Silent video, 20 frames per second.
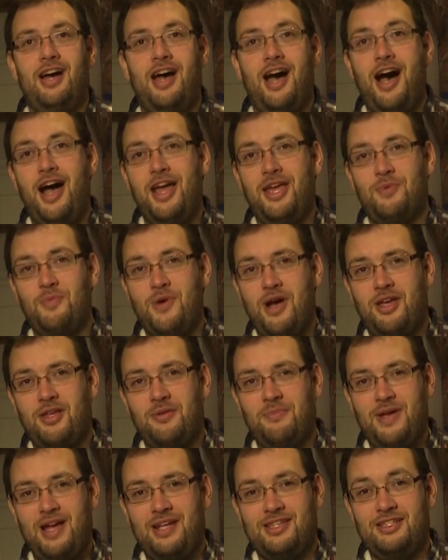Hi and
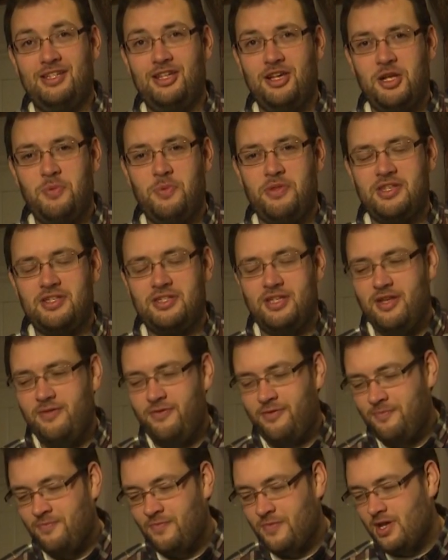welcome back to Learning with
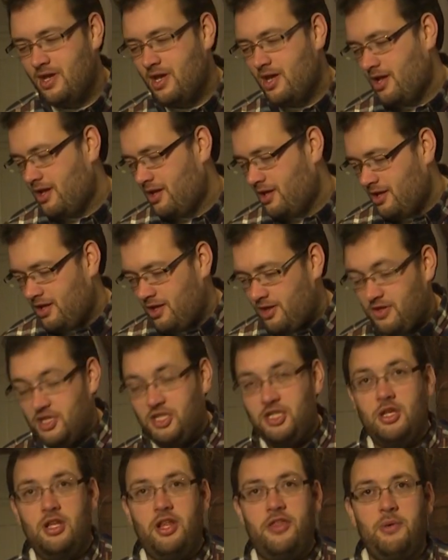Steve.
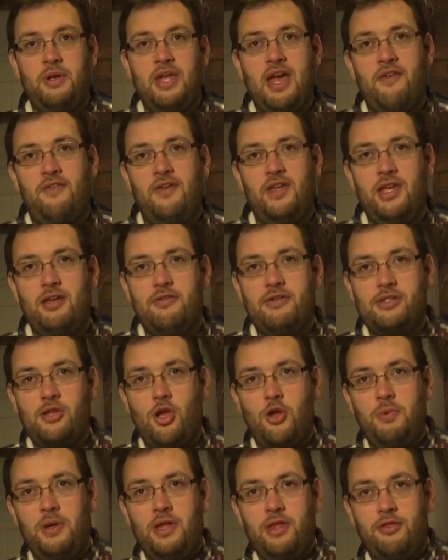This unit that we have here is
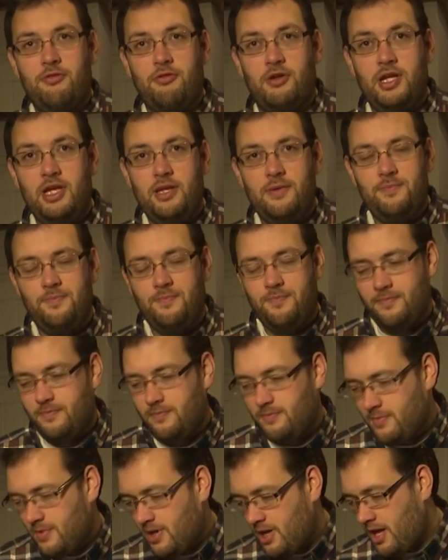OB3.
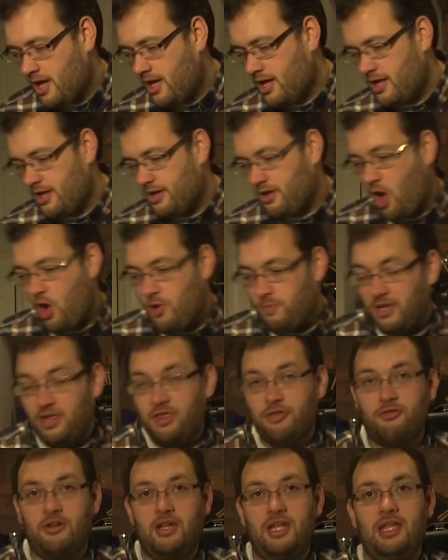
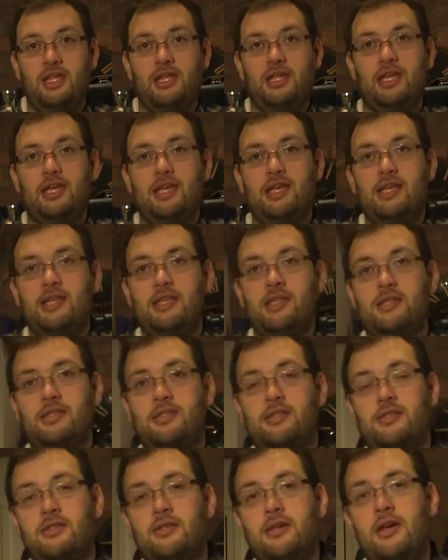OB3
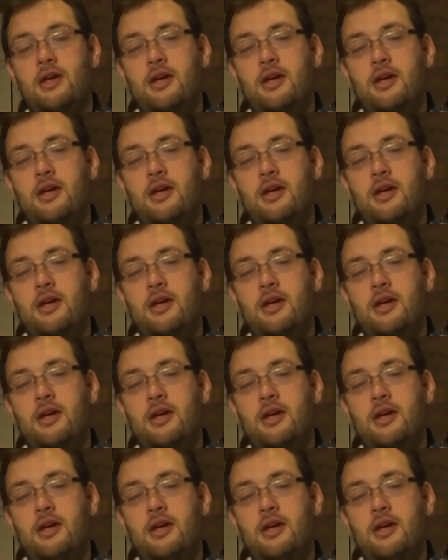is